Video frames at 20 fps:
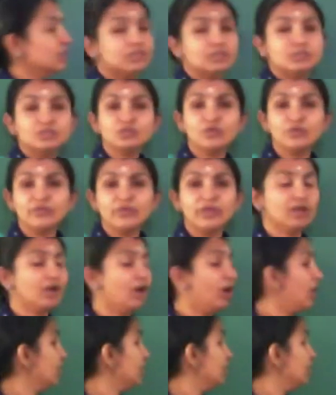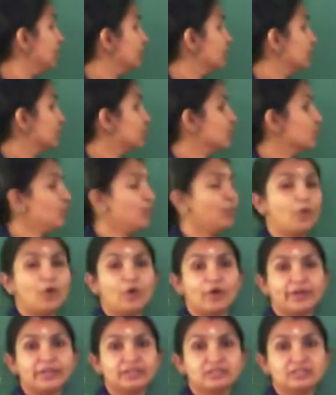So, we got 2
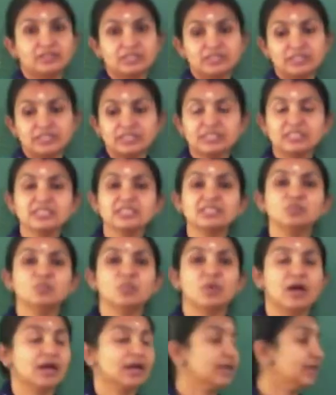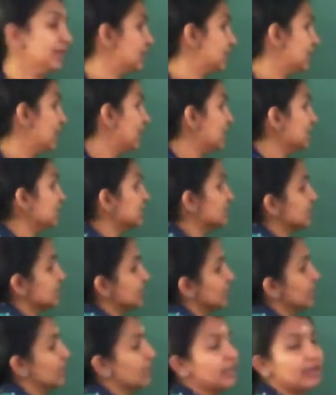points, just mark it as
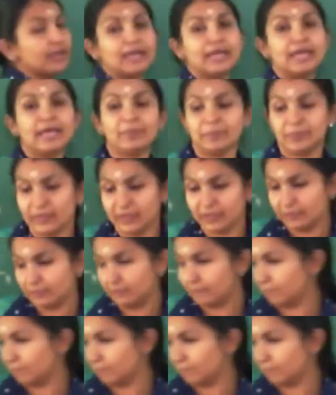MN.